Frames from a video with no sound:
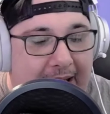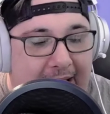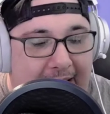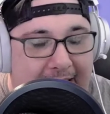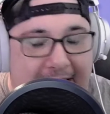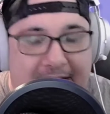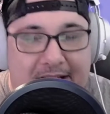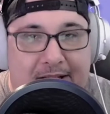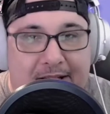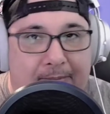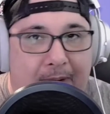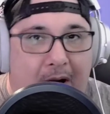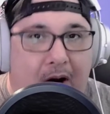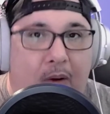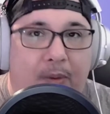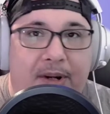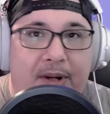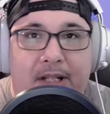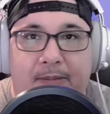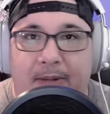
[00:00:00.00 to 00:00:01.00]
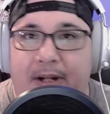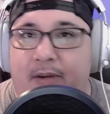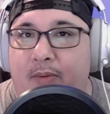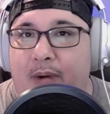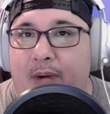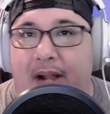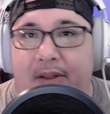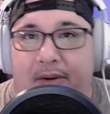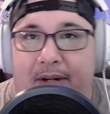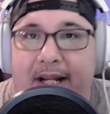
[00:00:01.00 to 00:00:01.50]
It's always been
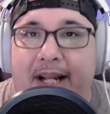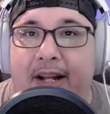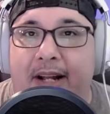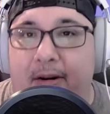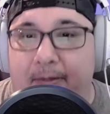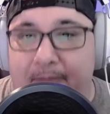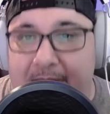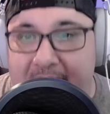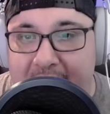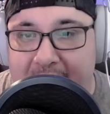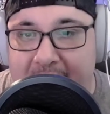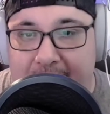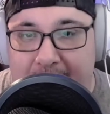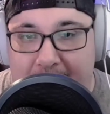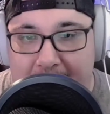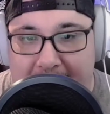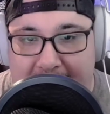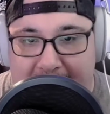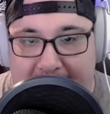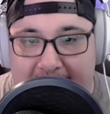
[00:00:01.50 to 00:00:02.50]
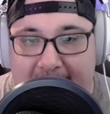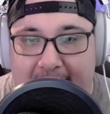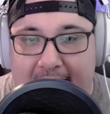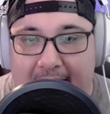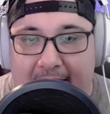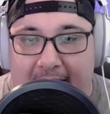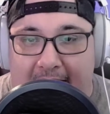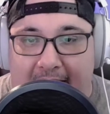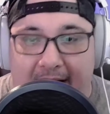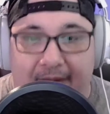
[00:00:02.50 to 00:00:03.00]
rather hit or miss for me.
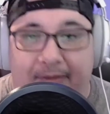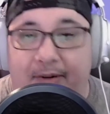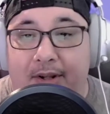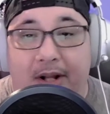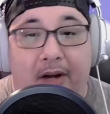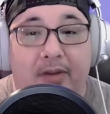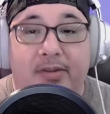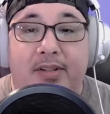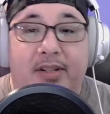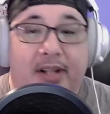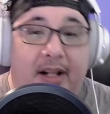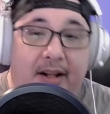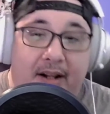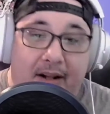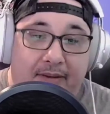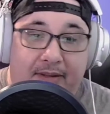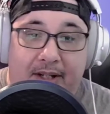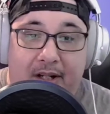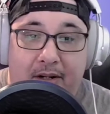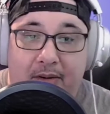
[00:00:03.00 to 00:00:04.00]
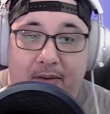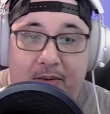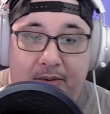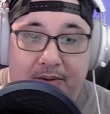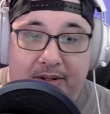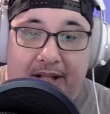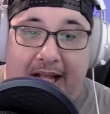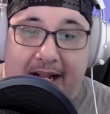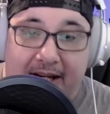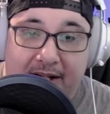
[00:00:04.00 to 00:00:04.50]
And for those of you
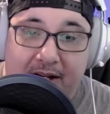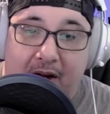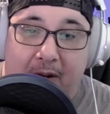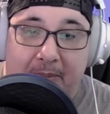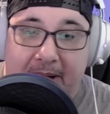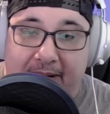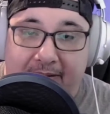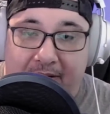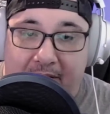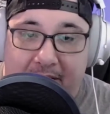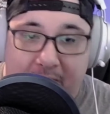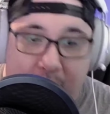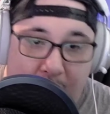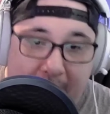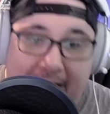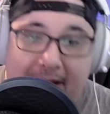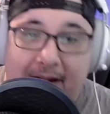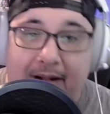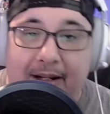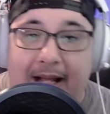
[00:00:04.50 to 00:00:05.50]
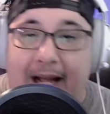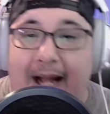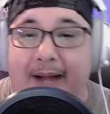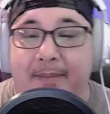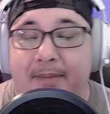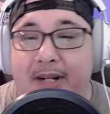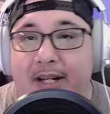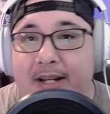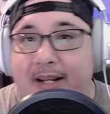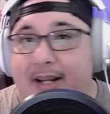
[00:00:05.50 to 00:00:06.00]
that know me very well,
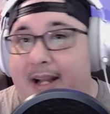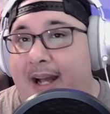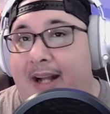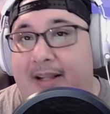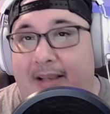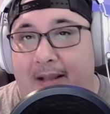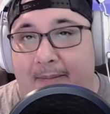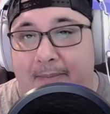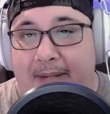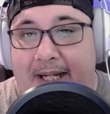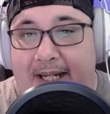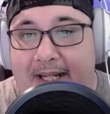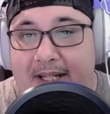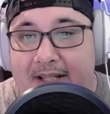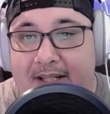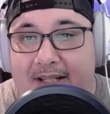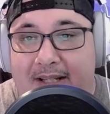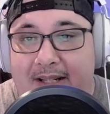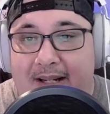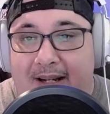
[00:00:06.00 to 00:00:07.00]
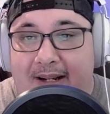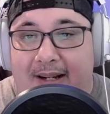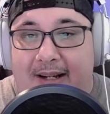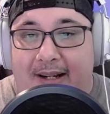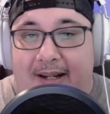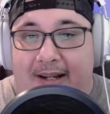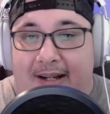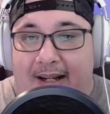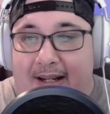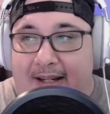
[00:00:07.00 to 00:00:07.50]
I'm not the biggest,
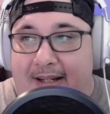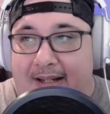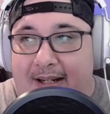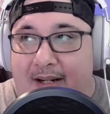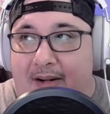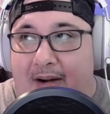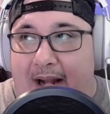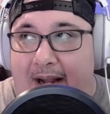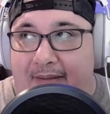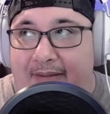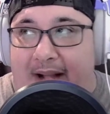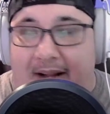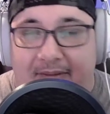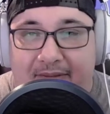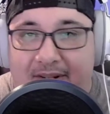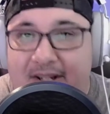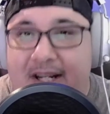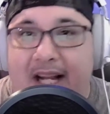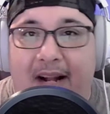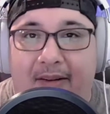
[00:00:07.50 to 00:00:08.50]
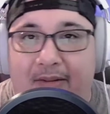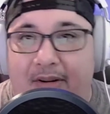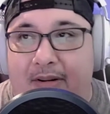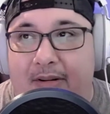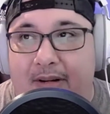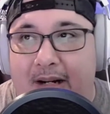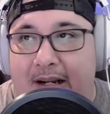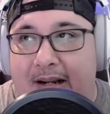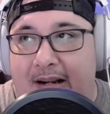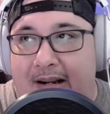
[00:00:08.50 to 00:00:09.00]
I've
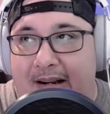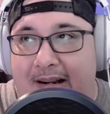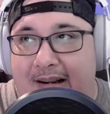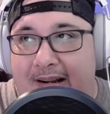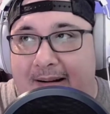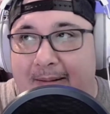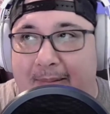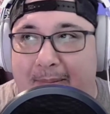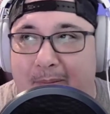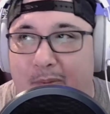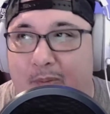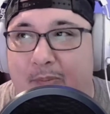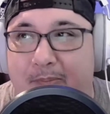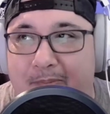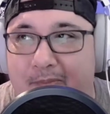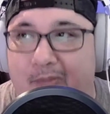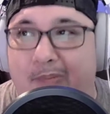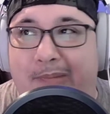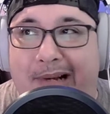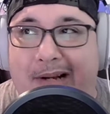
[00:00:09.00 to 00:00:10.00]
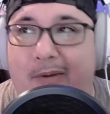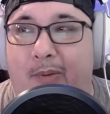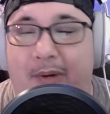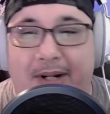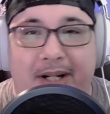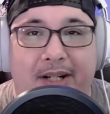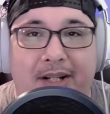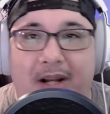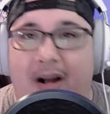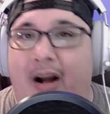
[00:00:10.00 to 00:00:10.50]
never been one
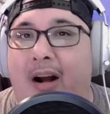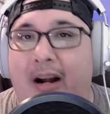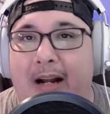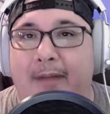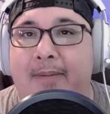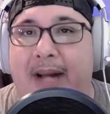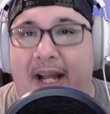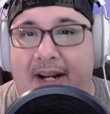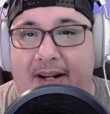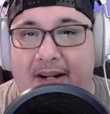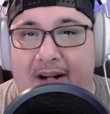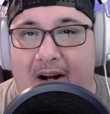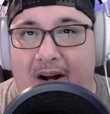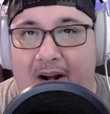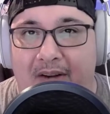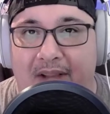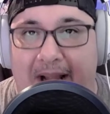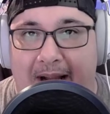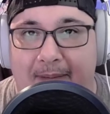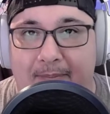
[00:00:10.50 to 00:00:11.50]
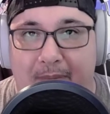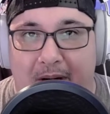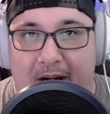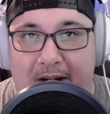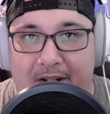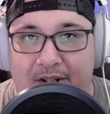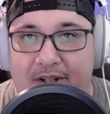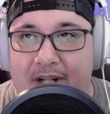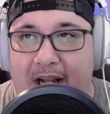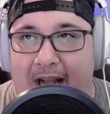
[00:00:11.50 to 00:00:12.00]
to talk about it all that much.